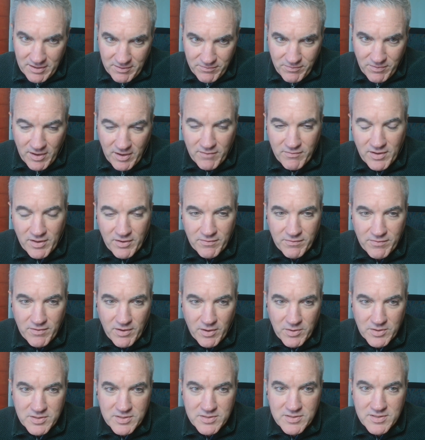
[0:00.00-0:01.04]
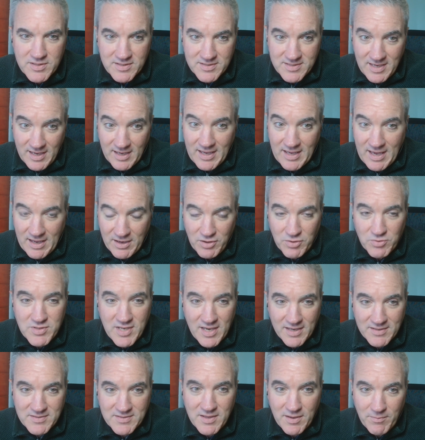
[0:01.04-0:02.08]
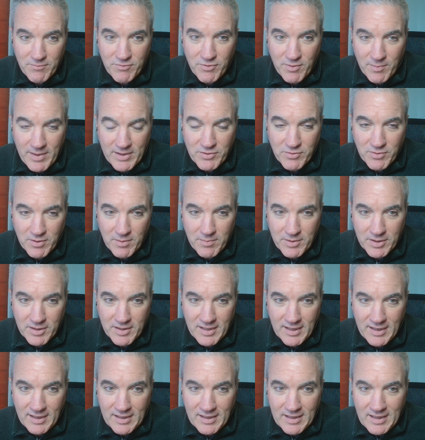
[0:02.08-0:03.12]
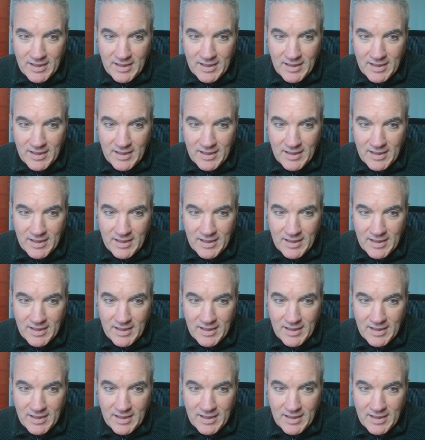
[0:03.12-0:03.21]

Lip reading: front of other folks that say, can you test them for mentorability?